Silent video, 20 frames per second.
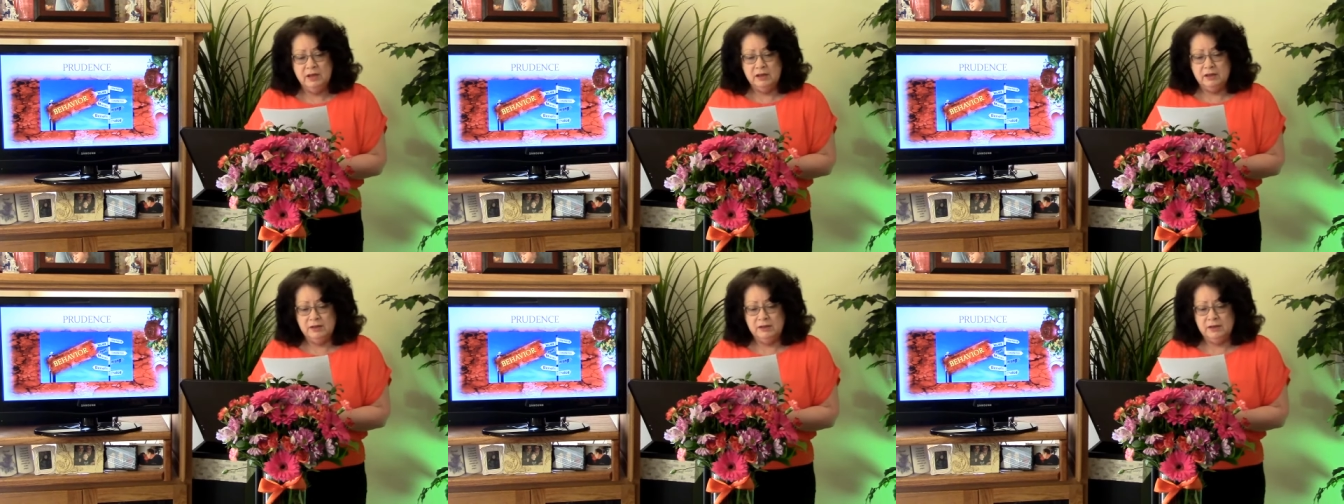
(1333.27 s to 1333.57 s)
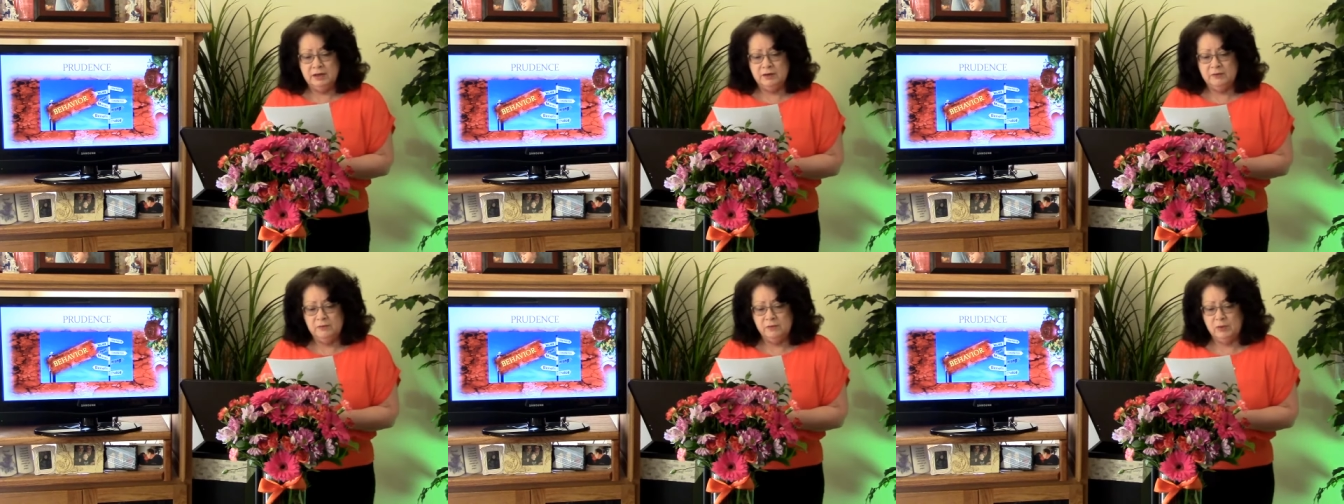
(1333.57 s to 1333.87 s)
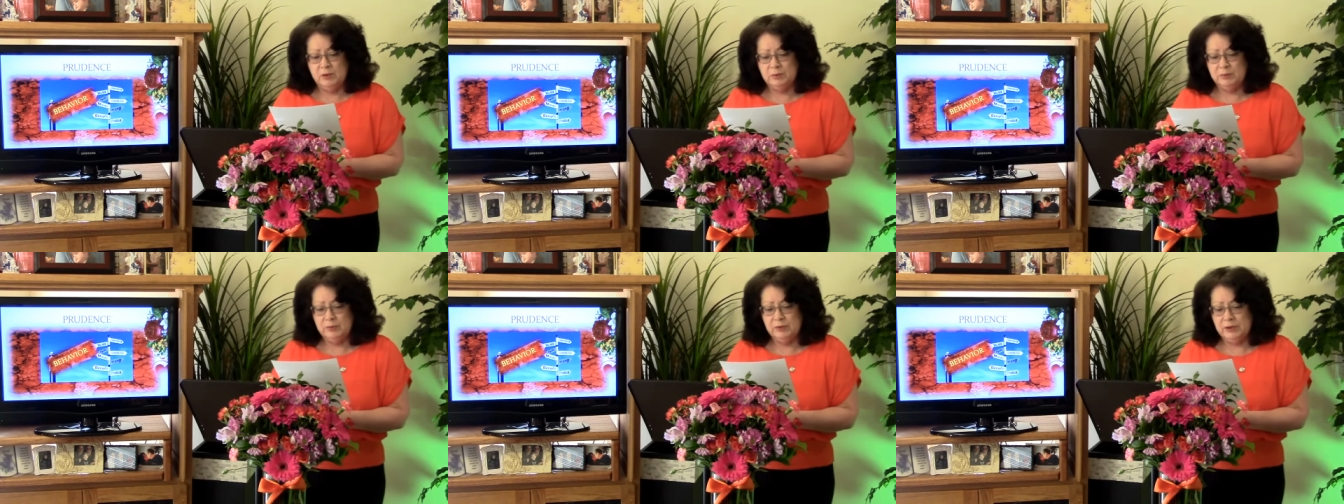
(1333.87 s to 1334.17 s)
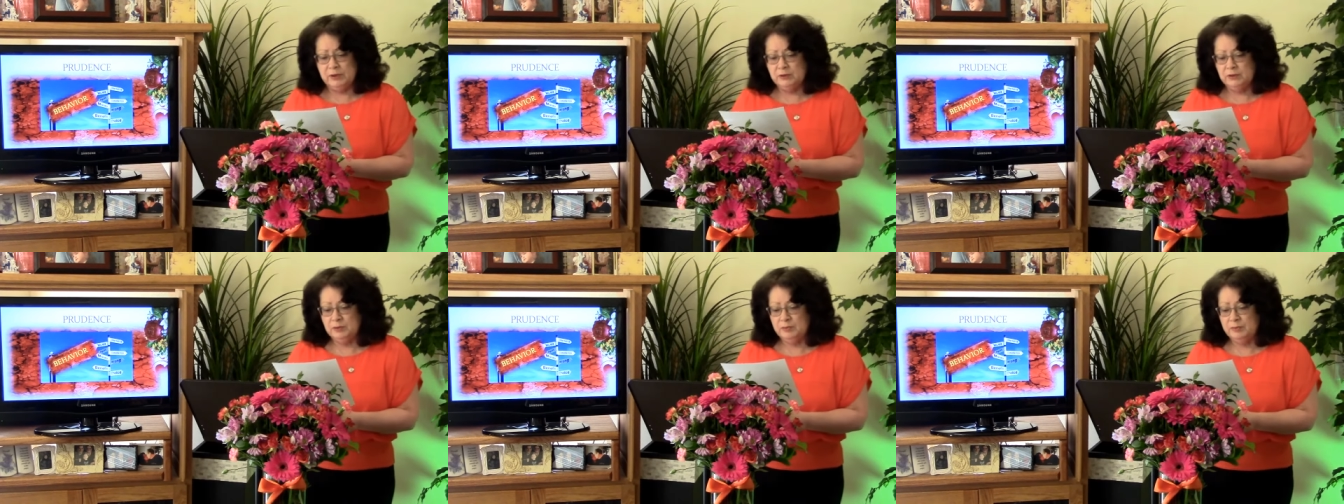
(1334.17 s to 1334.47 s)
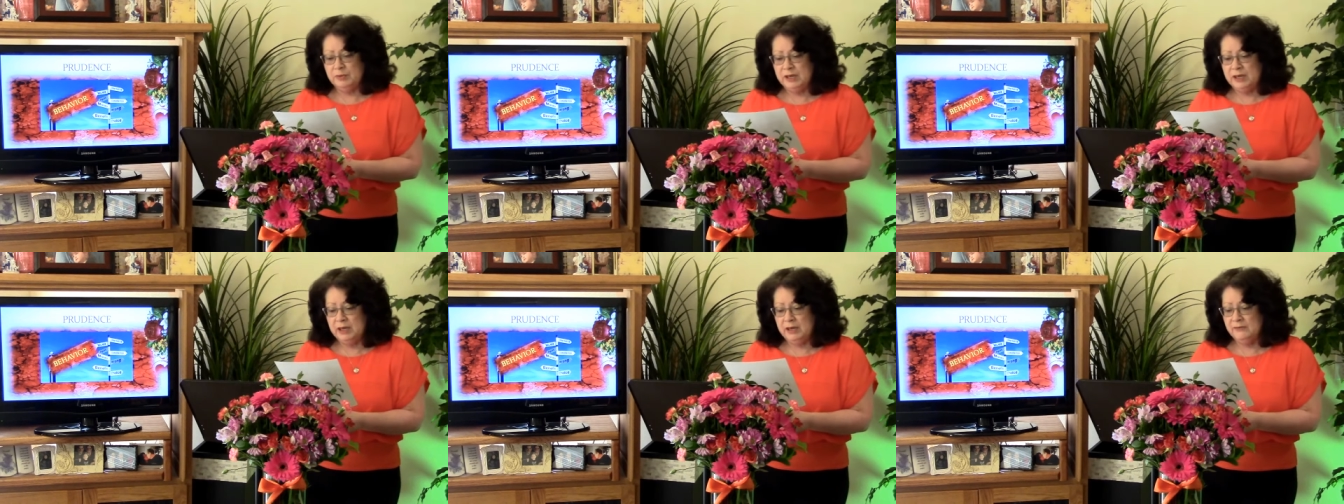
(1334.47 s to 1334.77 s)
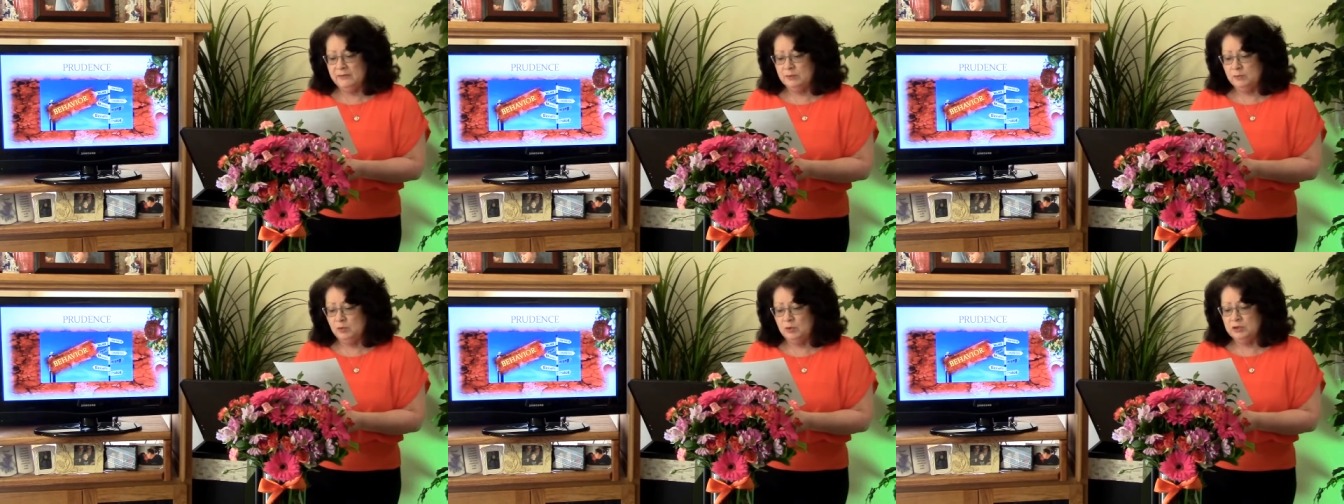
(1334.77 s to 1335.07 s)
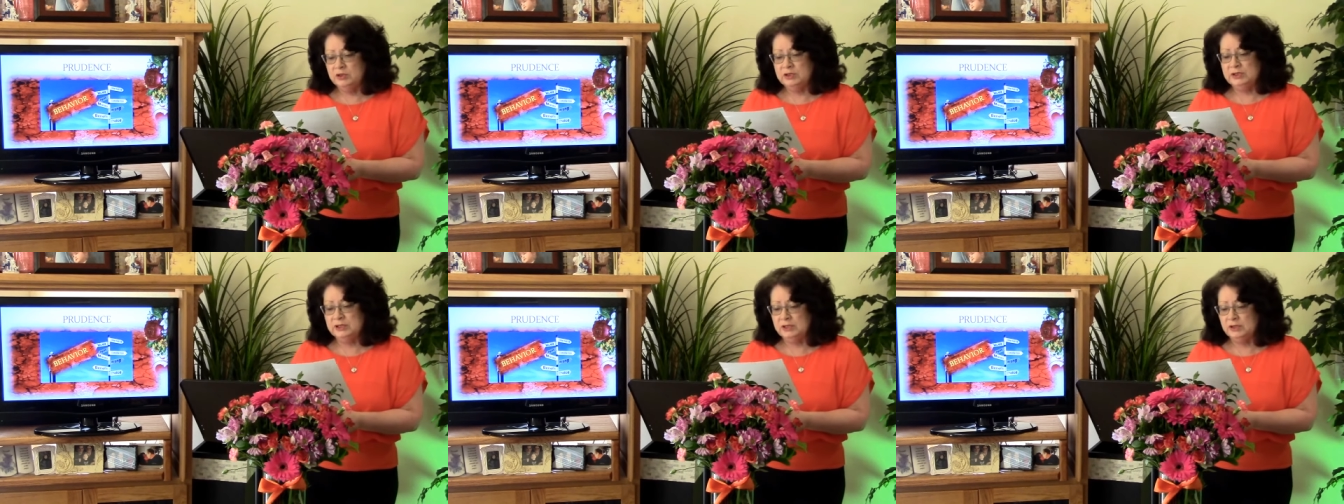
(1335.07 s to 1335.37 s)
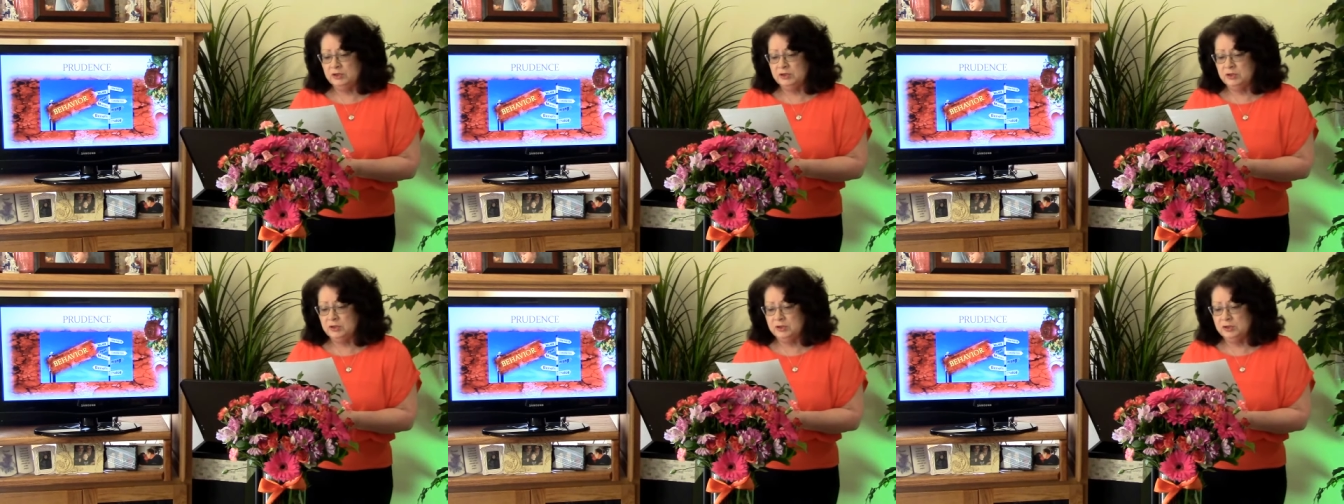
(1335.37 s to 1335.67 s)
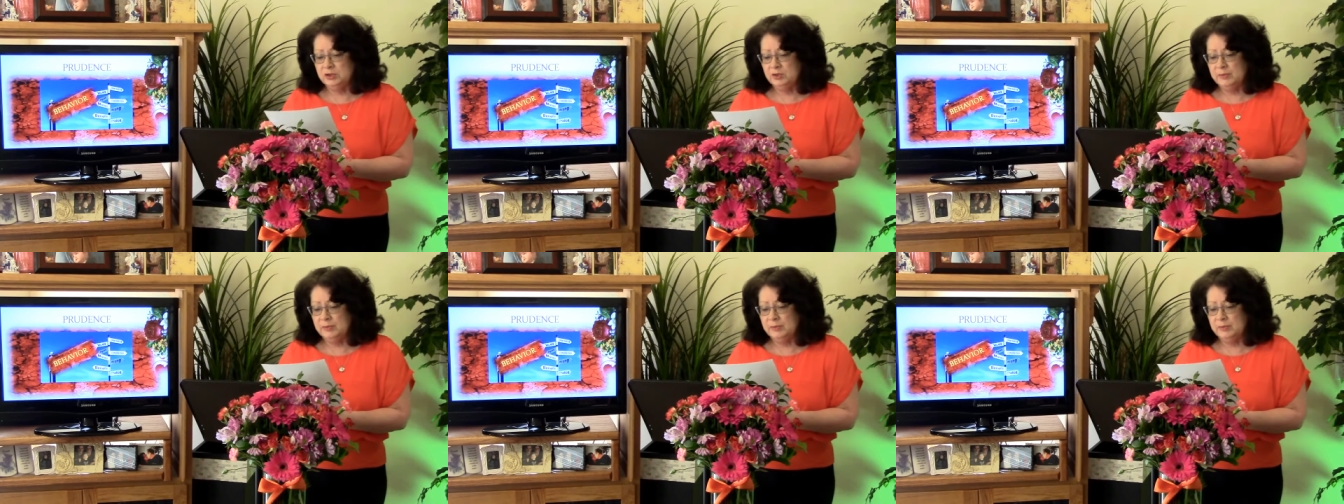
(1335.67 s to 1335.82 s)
therefore brethren be even more diligent